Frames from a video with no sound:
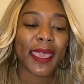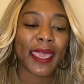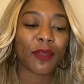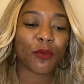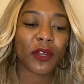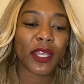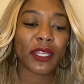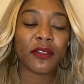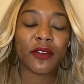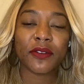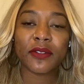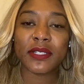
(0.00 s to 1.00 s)
And what I
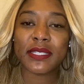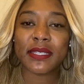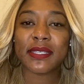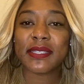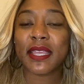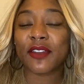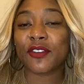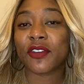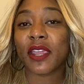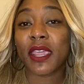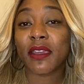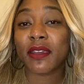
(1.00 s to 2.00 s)
know is that
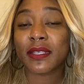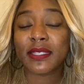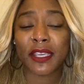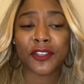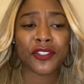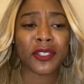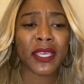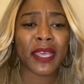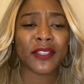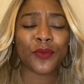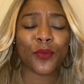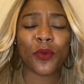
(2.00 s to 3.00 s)
Senator Harris actually
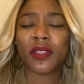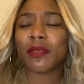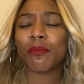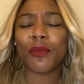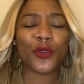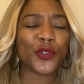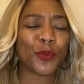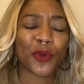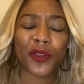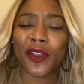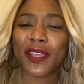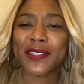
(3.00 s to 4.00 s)
has one of the most
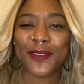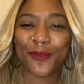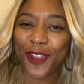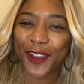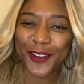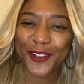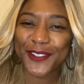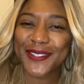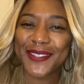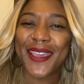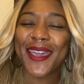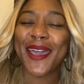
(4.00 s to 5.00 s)
progressive
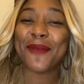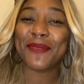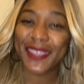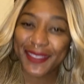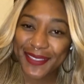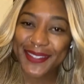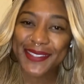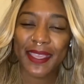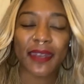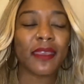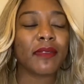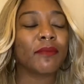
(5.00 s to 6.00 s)
records um, in the
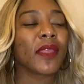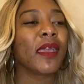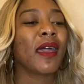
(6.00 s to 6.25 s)
Senate,